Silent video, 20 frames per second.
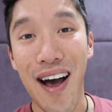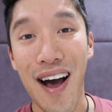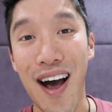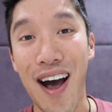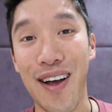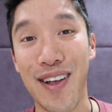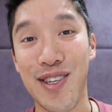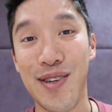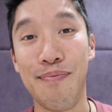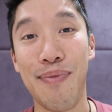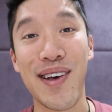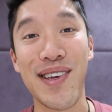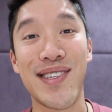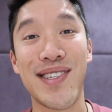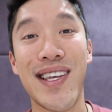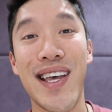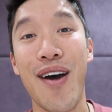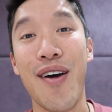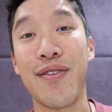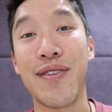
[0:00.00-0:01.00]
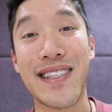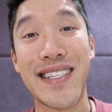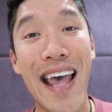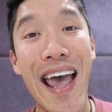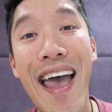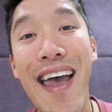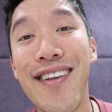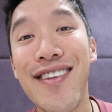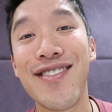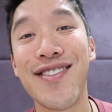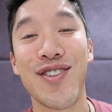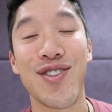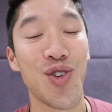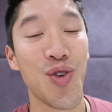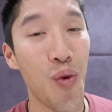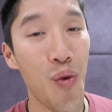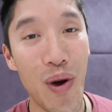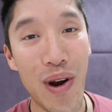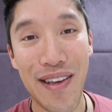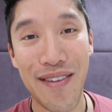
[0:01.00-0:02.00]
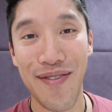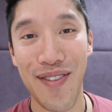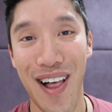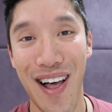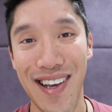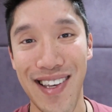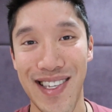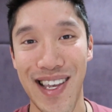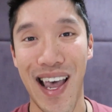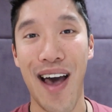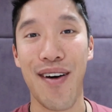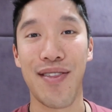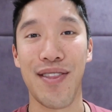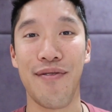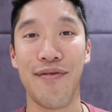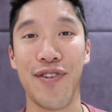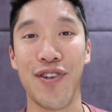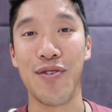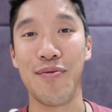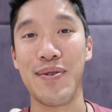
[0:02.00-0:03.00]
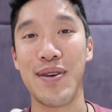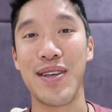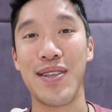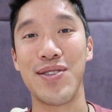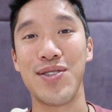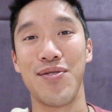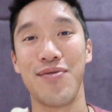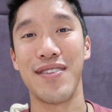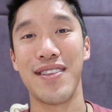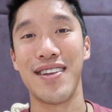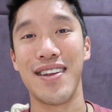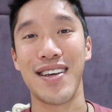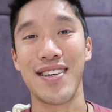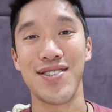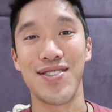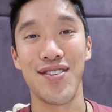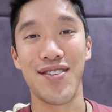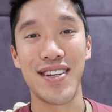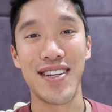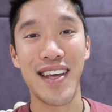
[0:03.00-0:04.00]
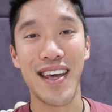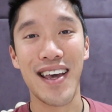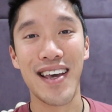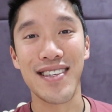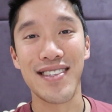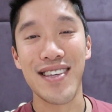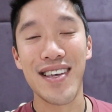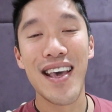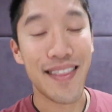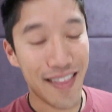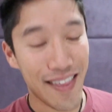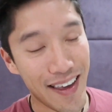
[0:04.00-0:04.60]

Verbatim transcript: to bust out 10 to 20 vlogs out in the Philippines over the next 30 days.